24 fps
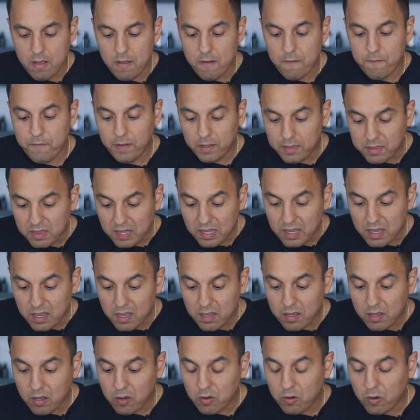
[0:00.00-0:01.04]

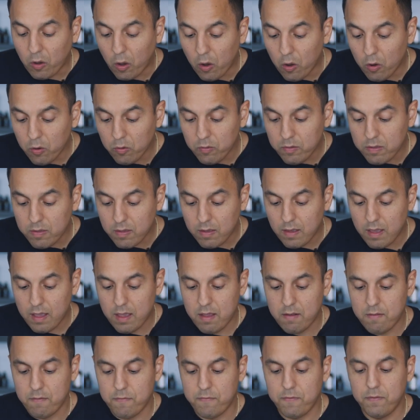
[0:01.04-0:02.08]
fatigue, colds,
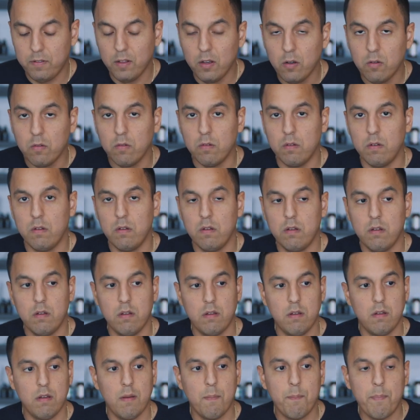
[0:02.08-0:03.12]
and flu.
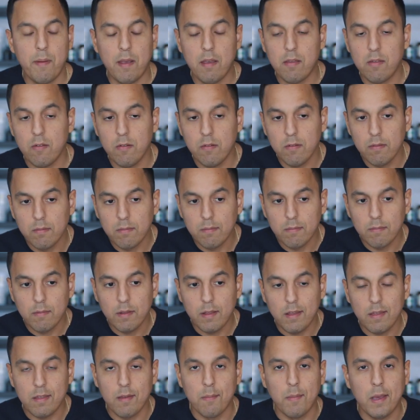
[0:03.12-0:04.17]
Basil
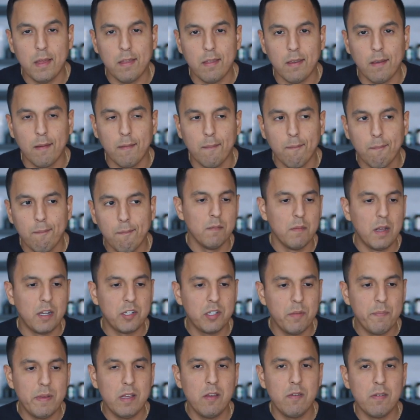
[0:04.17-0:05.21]
is amazing. I
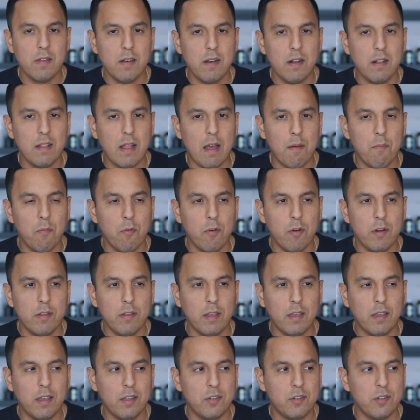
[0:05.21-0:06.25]
should be using it a lot more in the
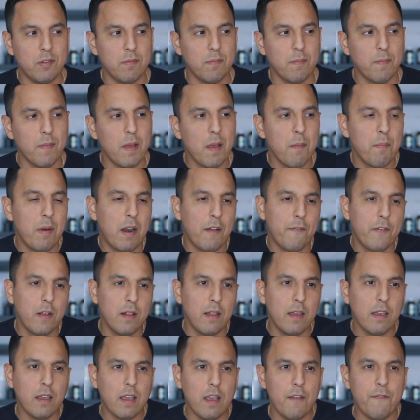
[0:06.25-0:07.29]
kitchen. But I feel
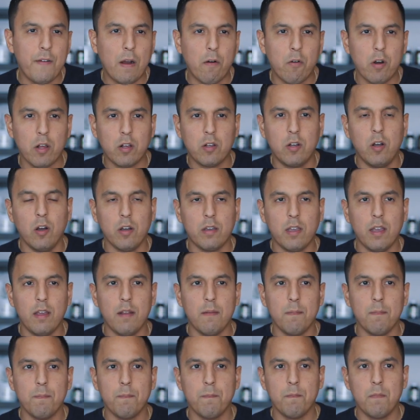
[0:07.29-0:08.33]
like if I were to cook it,
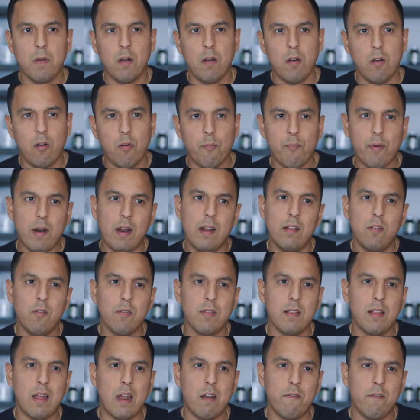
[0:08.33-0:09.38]
I'll probably lose
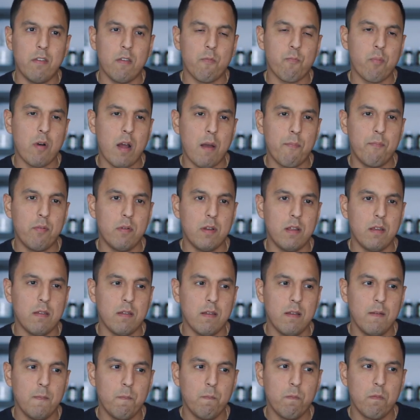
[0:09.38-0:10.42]
a lot of its properties.
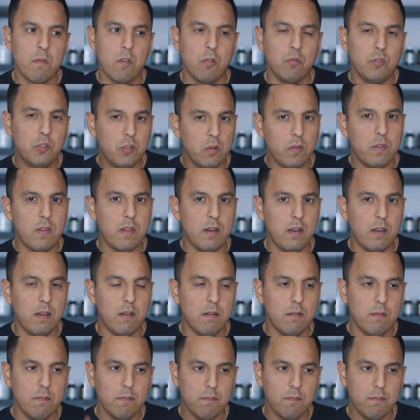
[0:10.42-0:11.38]
So juicing it